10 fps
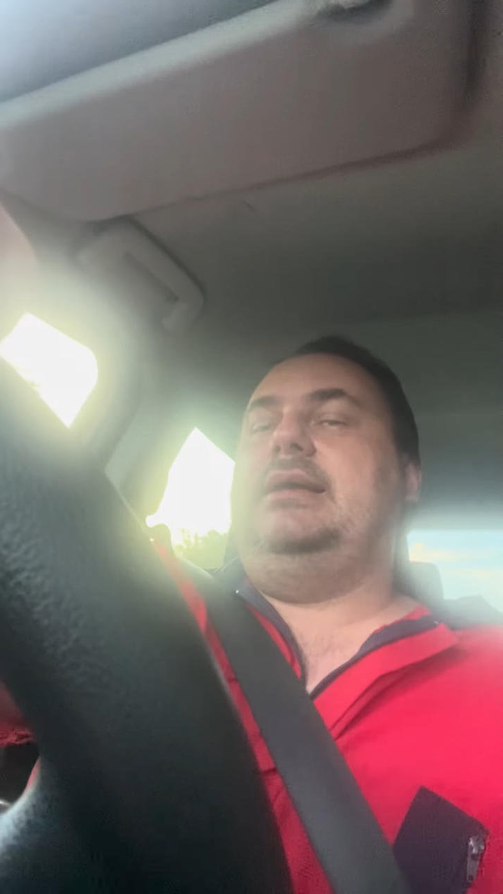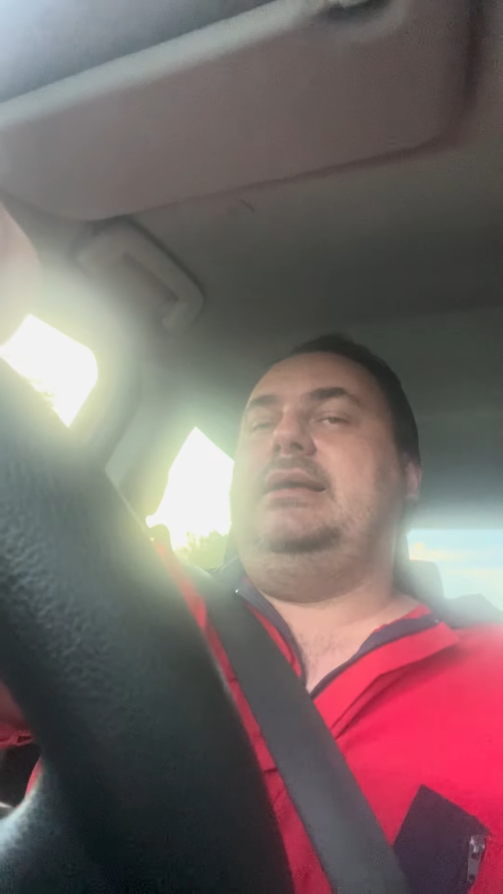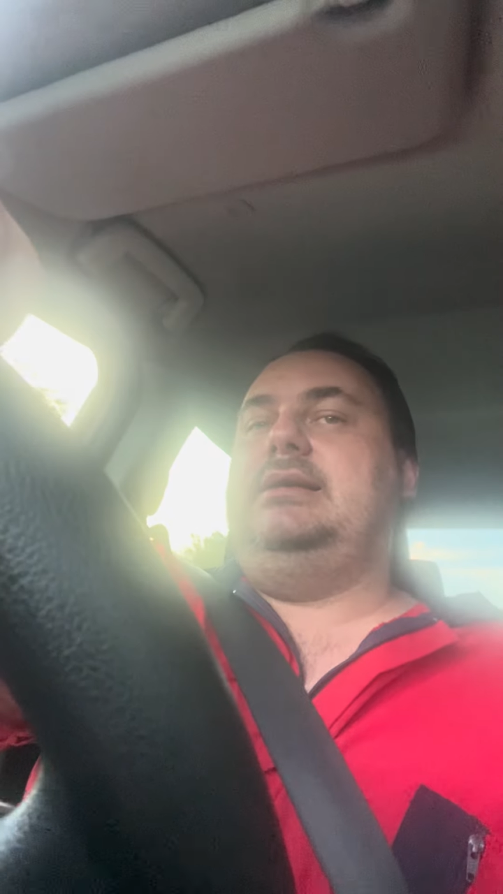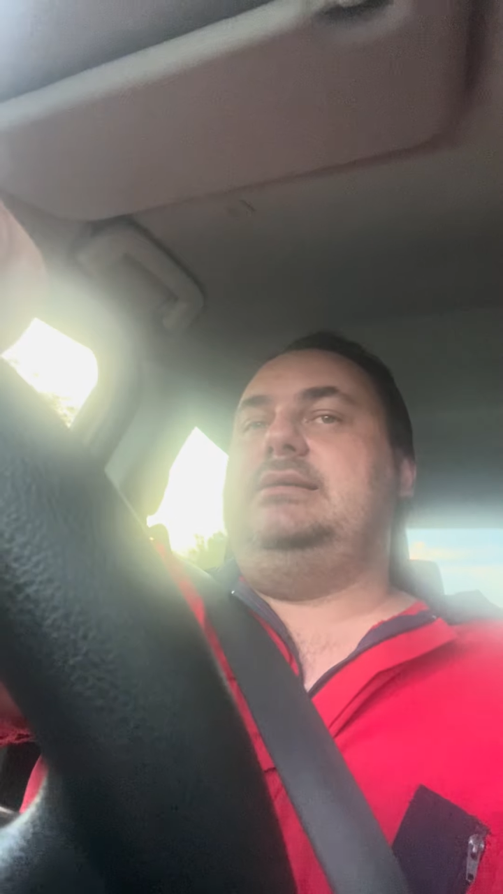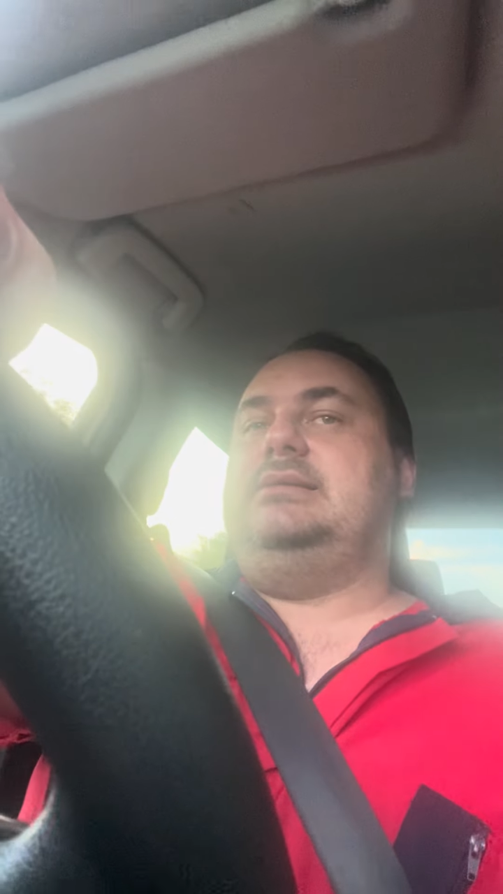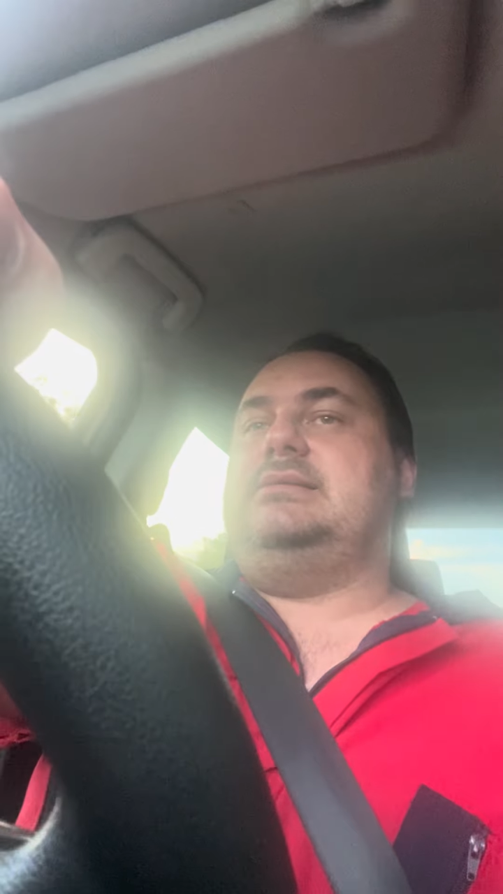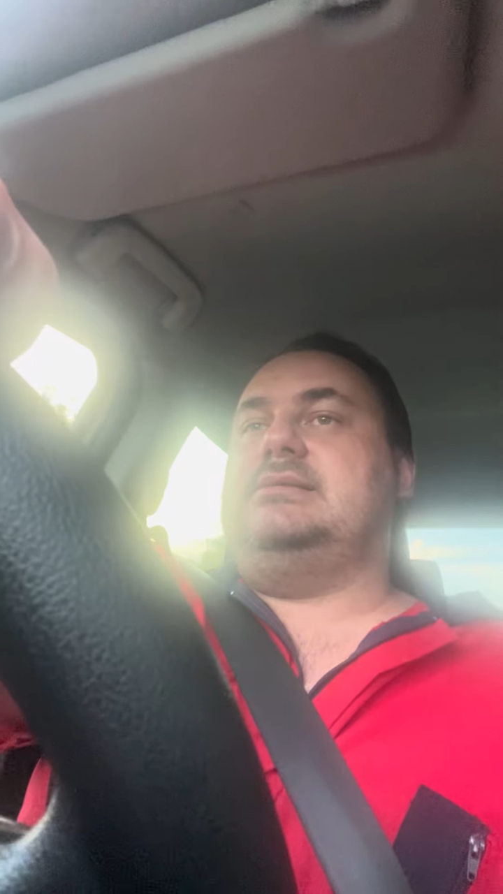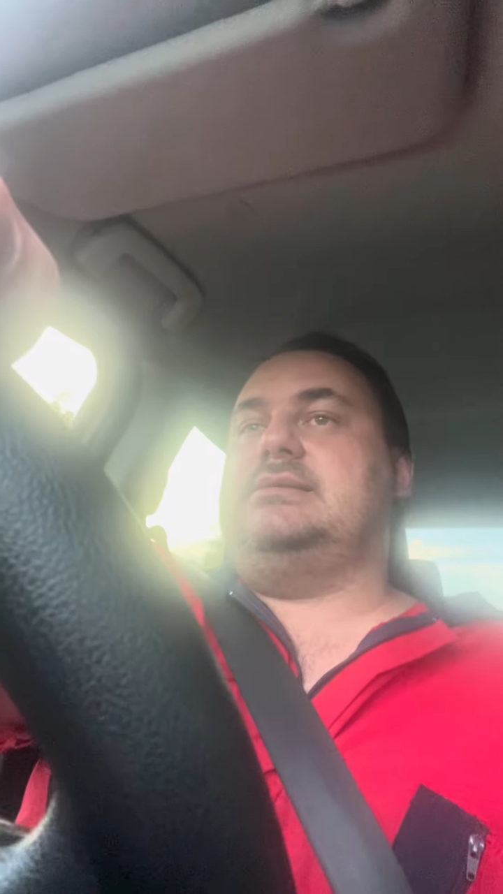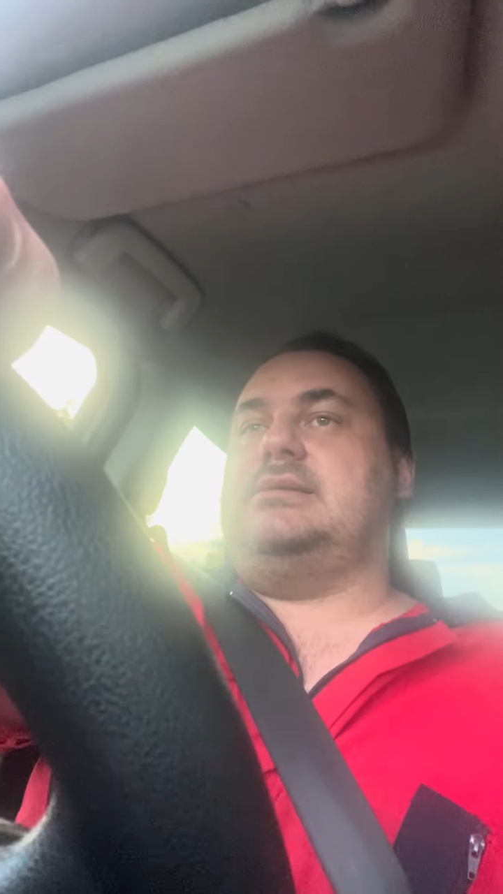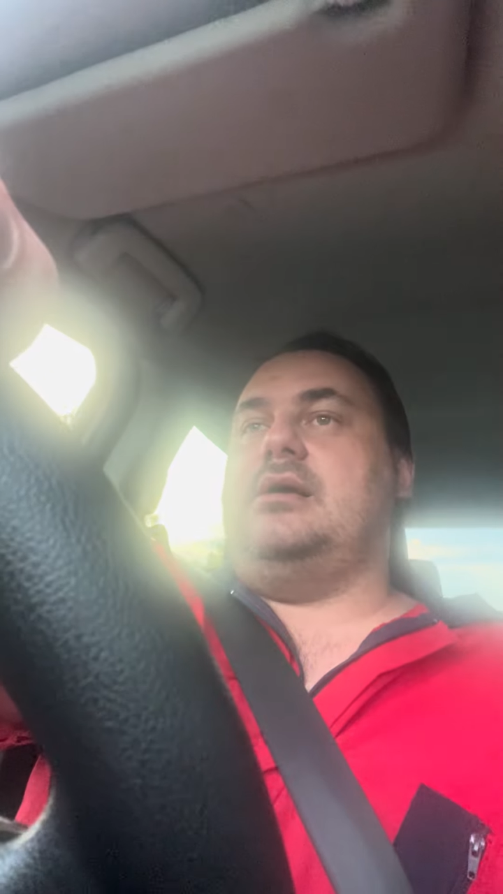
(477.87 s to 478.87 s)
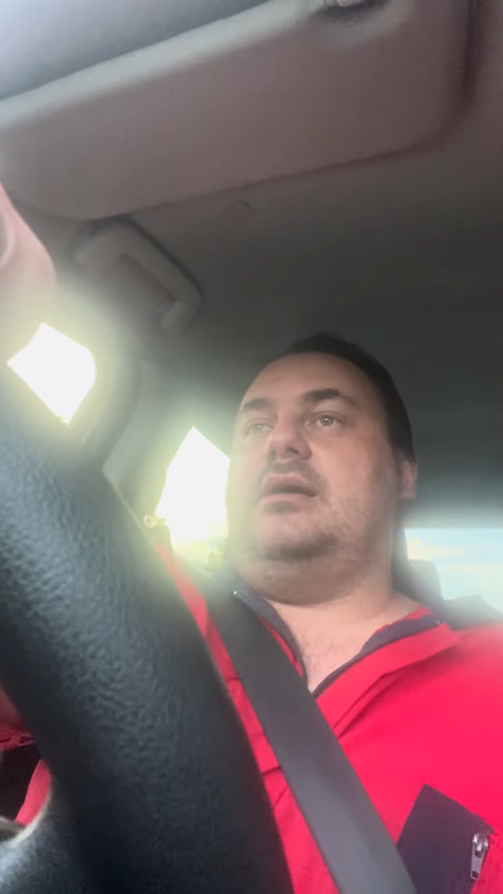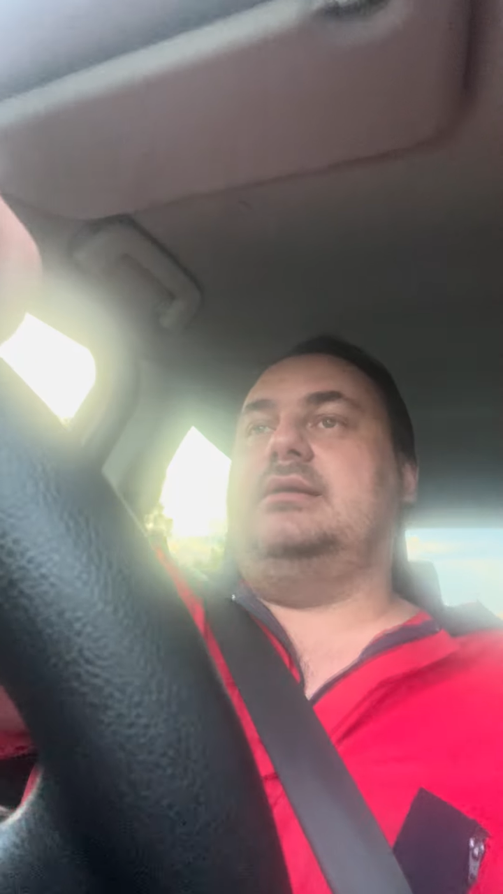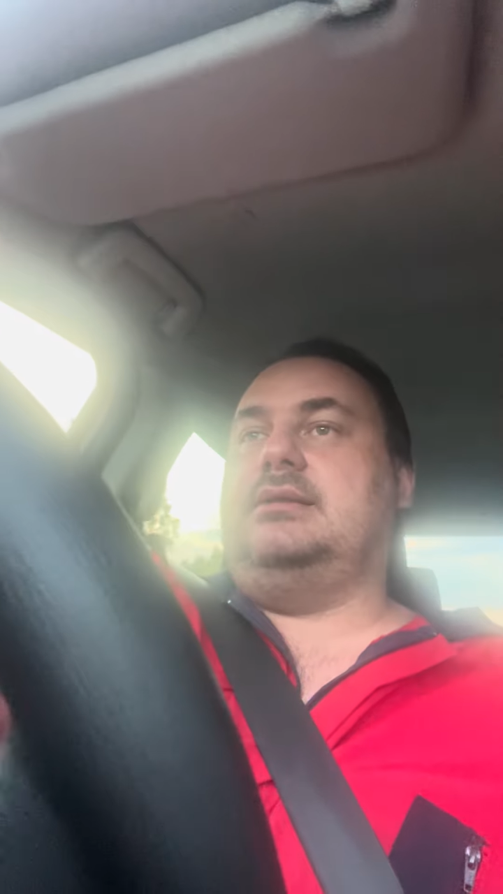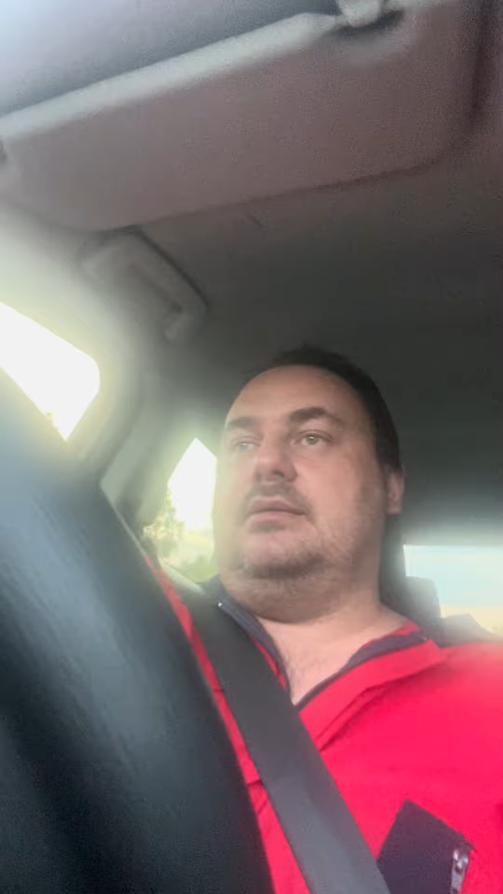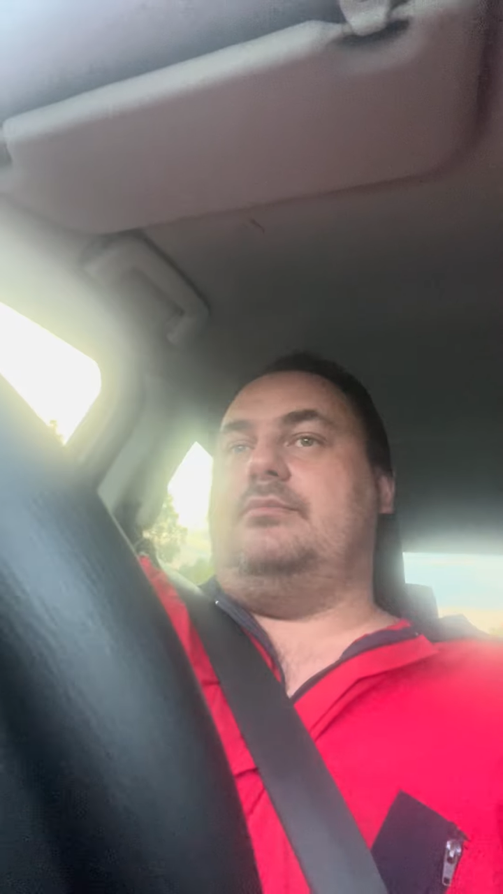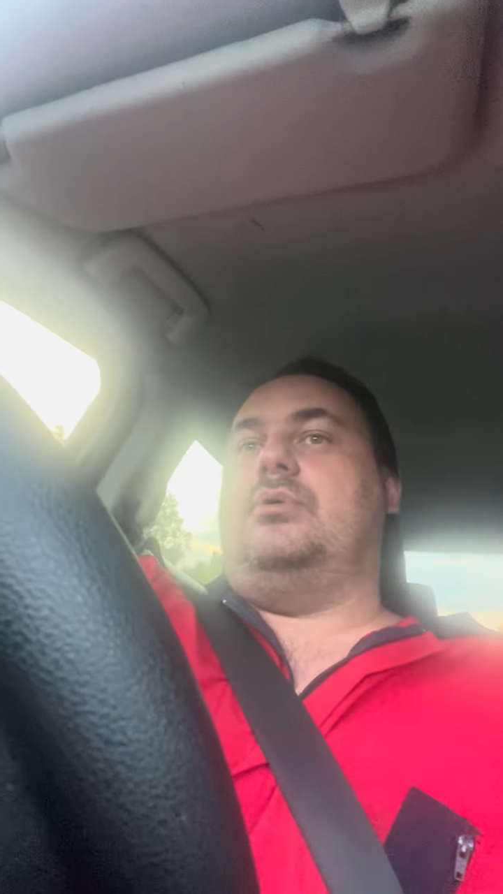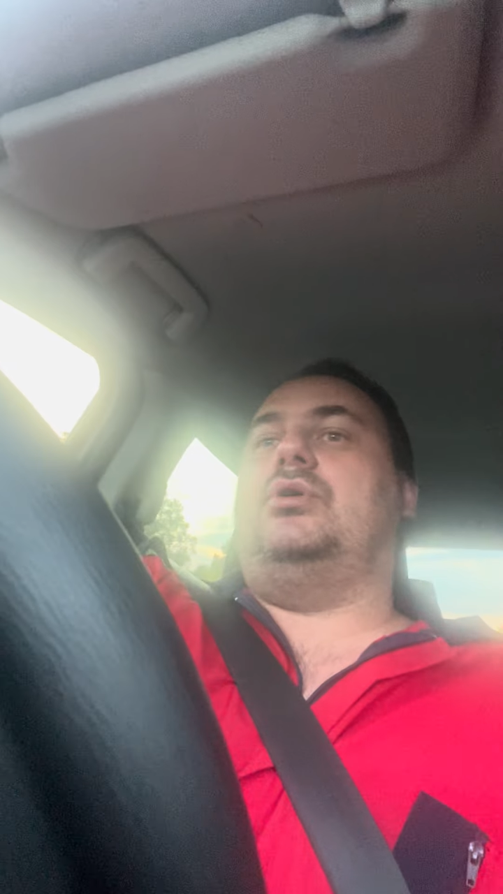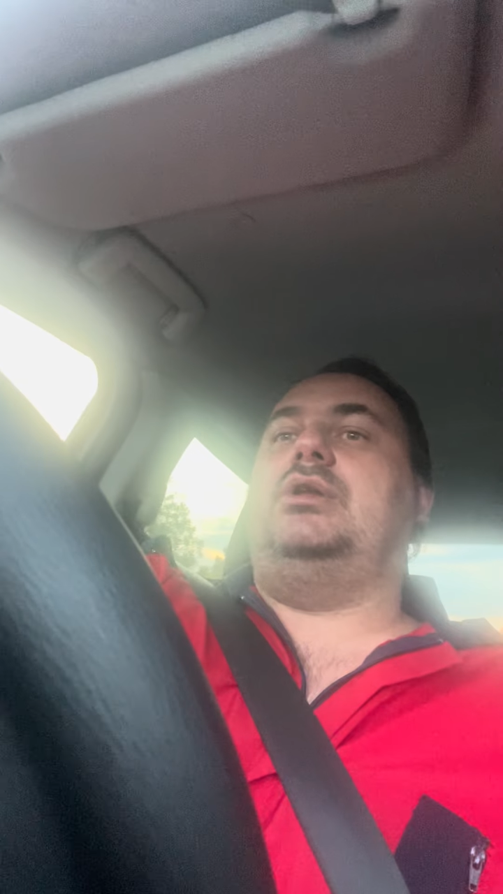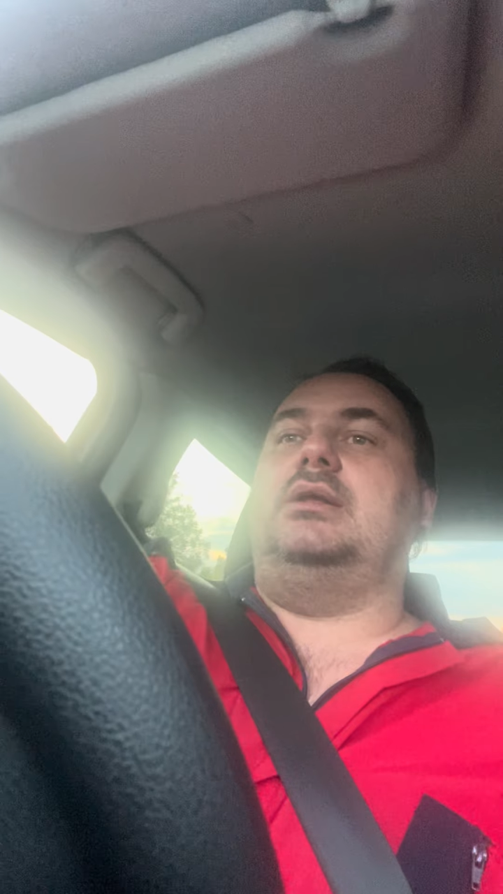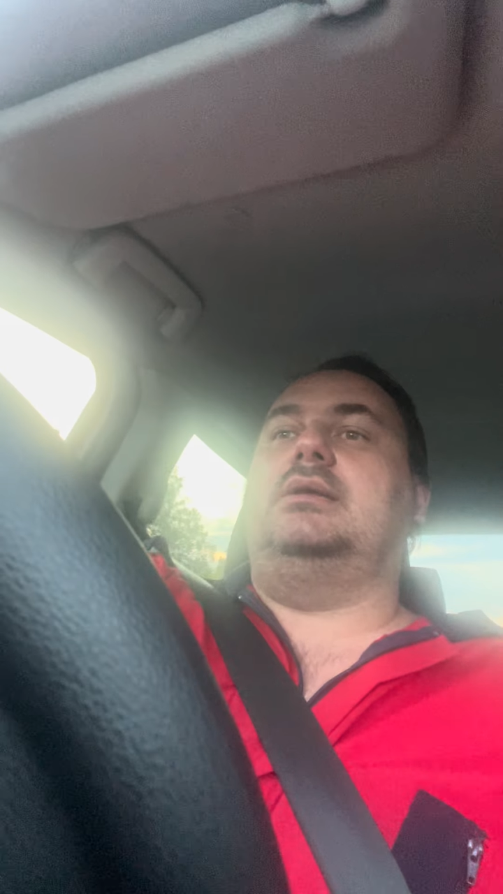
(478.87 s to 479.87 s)
inside the
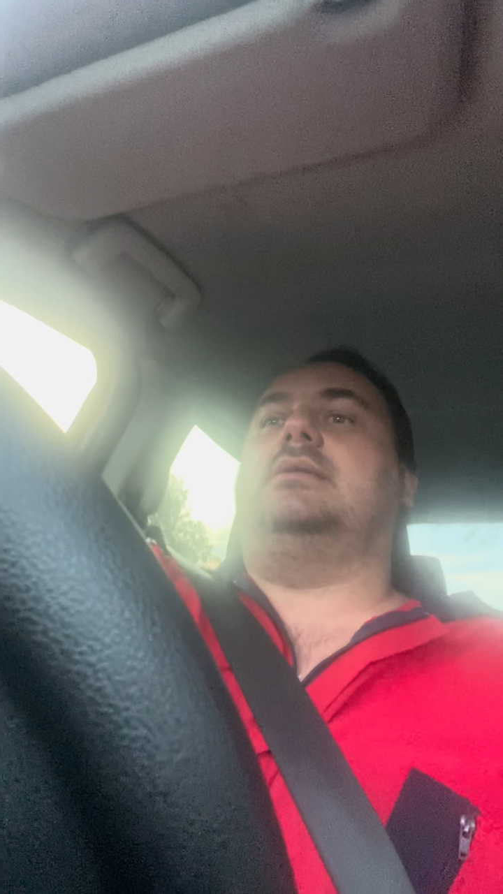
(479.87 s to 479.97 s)
body.